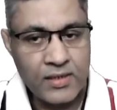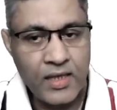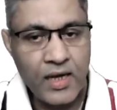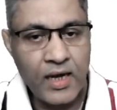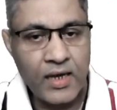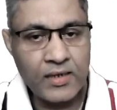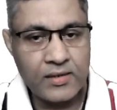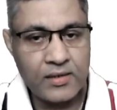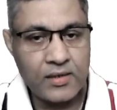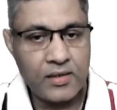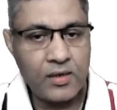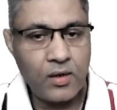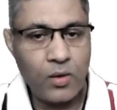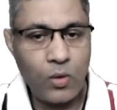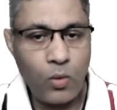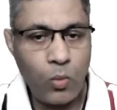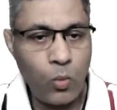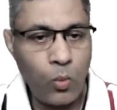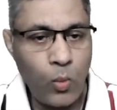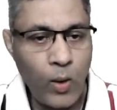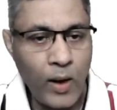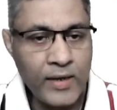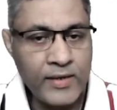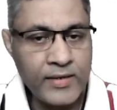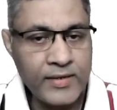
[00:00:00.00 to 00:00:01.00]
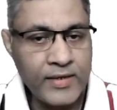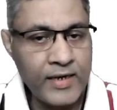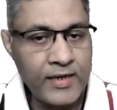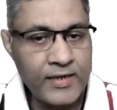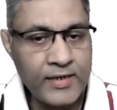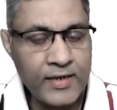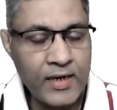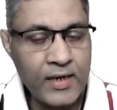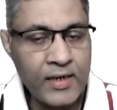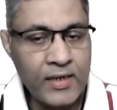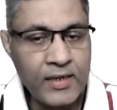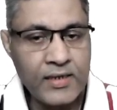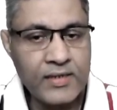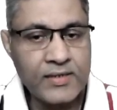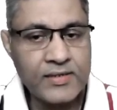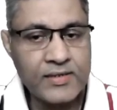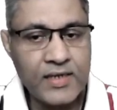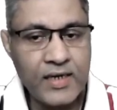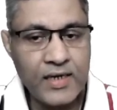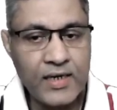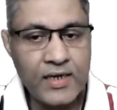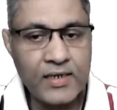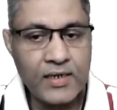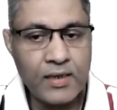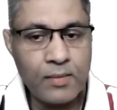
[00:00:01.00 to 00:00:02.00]
that one data is
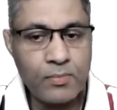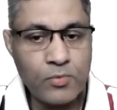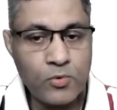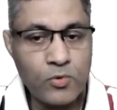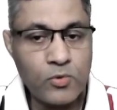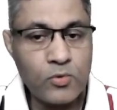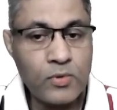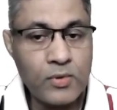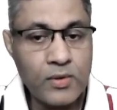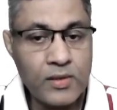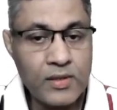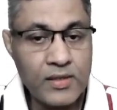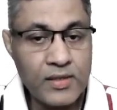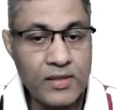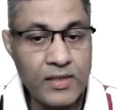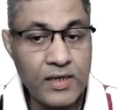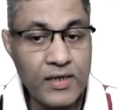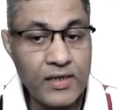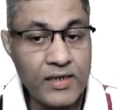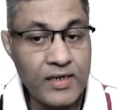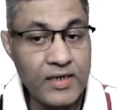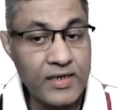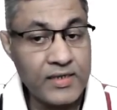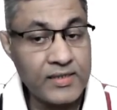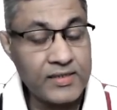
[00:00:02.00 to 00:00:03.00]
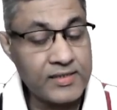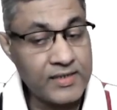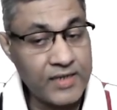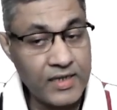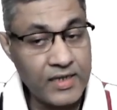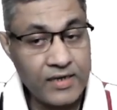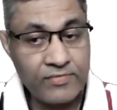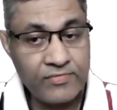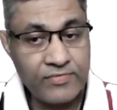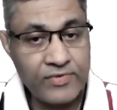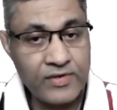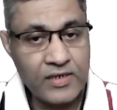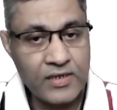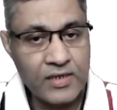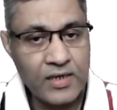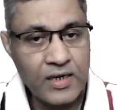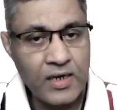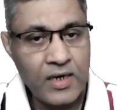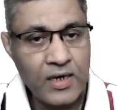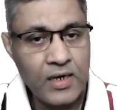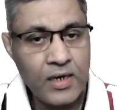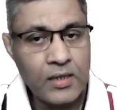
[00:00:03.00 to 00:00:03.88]
correct up to the nearest 10 feet.